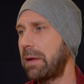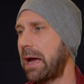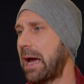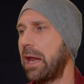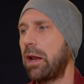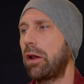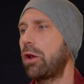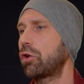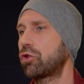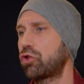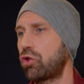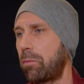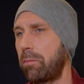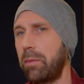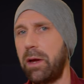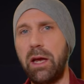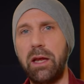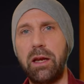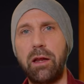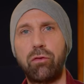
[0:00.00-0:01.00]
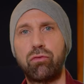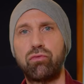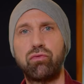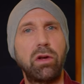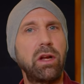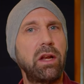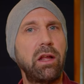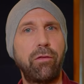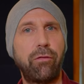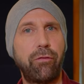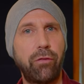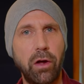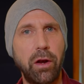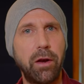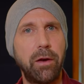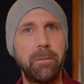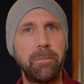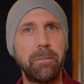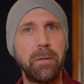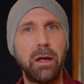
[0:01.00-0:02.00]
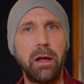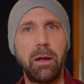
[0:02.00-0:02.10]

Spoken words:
analog domain is really fun.